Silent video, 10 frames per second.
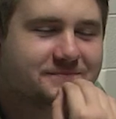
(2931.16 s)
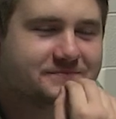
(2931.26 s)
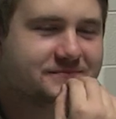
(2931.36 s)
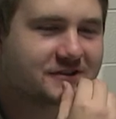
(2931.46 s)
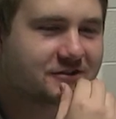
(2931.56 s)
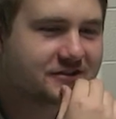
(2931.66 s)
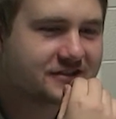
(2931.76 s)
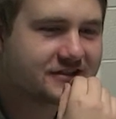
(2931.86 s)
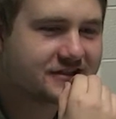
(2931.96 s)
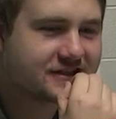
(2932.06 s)
No,
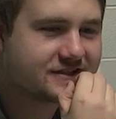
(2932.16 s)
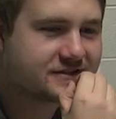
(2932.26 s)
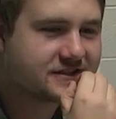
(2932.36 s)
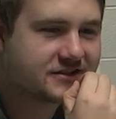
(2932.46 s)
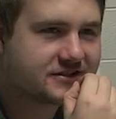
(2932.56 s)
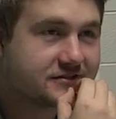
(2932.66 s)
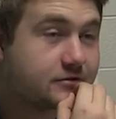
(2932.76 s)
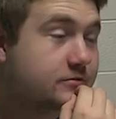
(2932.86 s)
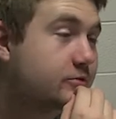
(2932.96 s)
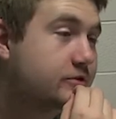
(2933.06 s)
it gets catchy
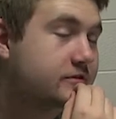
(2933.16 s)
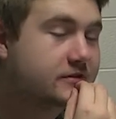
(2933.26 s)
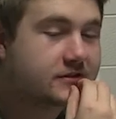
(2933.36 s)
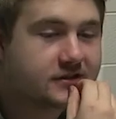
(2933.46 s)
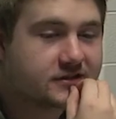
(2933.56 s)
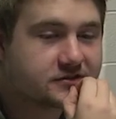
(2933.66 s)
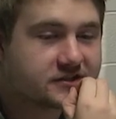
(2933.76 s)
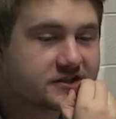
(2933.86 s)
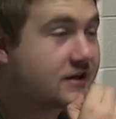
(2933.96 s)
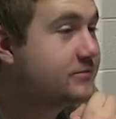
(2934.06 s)
to a point
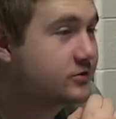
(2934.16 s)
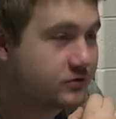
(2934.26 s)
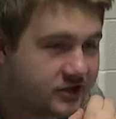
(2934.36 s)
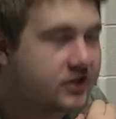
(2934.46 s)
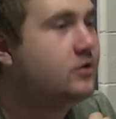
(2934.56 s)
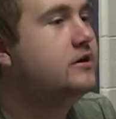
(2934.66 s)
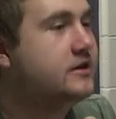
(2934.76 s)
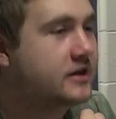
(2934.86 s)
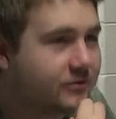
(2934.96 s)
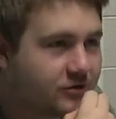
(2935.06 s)
until it gets absolutely
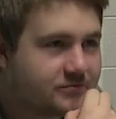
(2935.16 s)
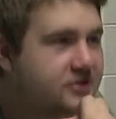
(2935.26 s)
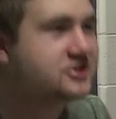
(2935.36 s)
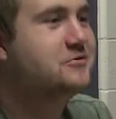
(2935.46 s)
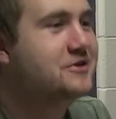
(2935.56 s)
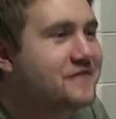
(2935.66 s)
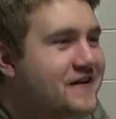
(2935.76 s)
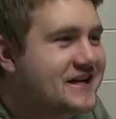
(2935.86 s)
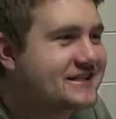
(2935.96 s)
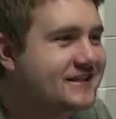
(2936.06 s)
annoying, and I want to punch someone in
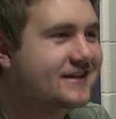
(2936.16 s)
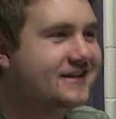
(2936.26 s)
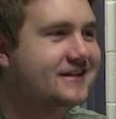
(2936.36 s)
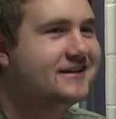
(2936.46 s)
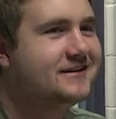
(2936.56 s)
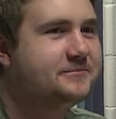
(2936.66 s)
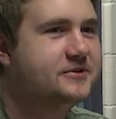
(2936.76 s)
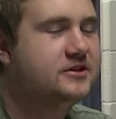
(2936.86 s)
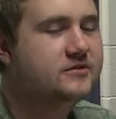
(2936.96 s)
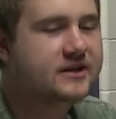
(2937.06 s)
the face.
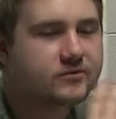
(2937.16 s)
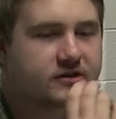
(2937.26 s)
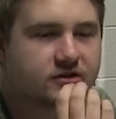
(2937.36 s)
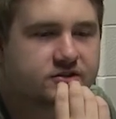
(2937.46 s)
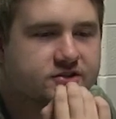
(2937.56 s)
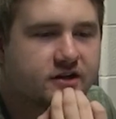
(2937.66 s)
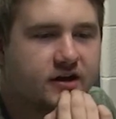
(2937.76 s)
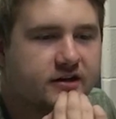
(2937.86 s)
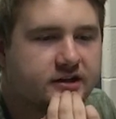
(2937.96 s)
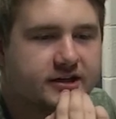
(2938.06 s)
But no, like with her
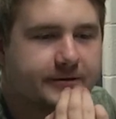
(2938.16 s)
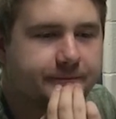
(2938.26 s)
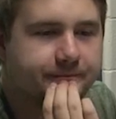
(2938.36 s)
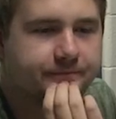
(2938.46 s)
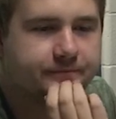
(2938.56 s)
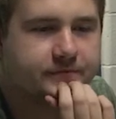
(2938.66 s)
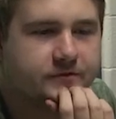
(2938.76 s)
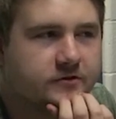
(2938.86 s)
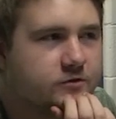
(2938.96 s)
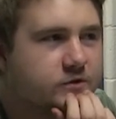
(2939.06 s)
song,
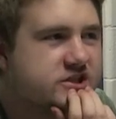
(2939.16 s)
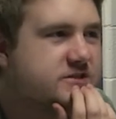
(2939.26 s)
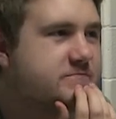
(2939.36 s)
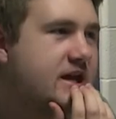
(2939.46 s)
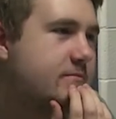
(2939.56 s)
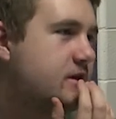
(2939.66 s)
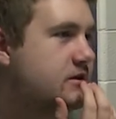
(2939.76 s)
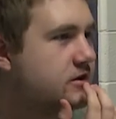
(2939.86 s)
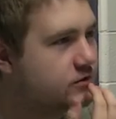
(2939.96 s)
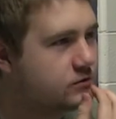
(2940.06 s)
"Look What You Made
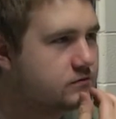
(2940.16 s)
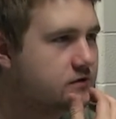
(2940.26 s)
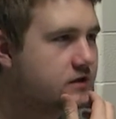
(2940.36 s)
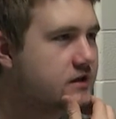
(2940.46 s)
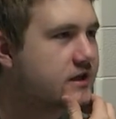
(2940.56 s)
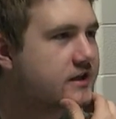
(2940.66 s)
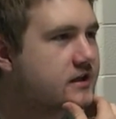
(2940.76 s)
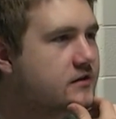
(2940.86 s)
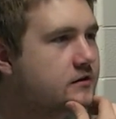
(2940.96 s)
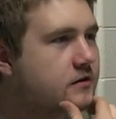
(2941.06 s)
Me Do," like.